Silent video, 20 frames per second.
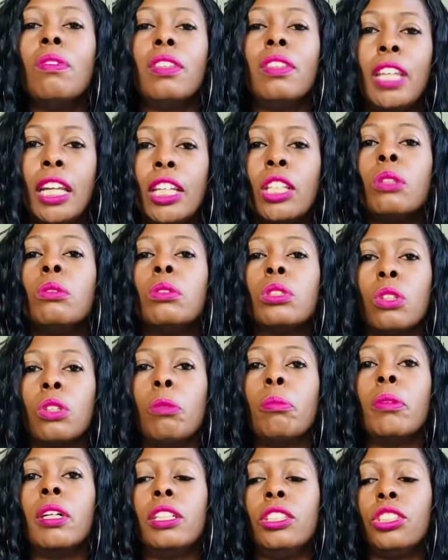Thank you so
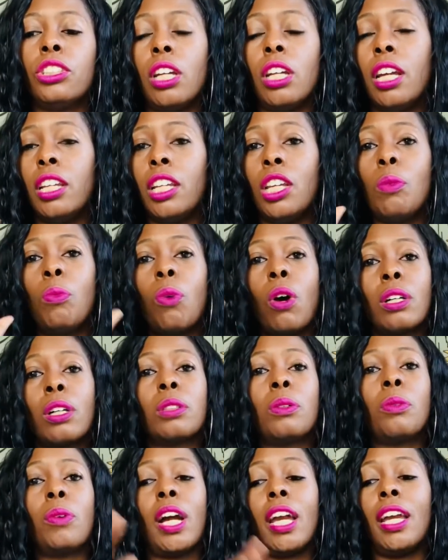much. And he walked
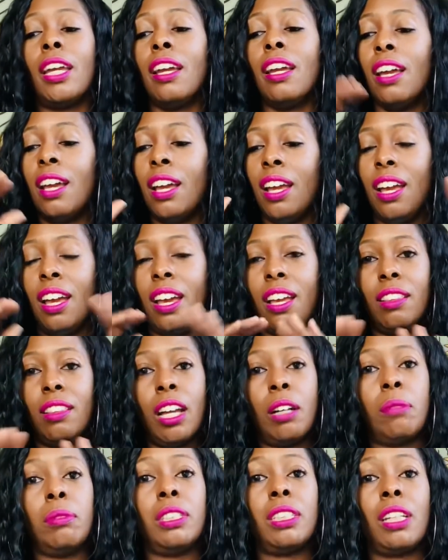away, and
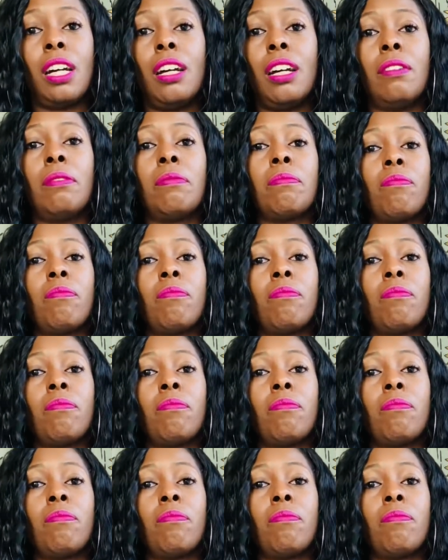that was that.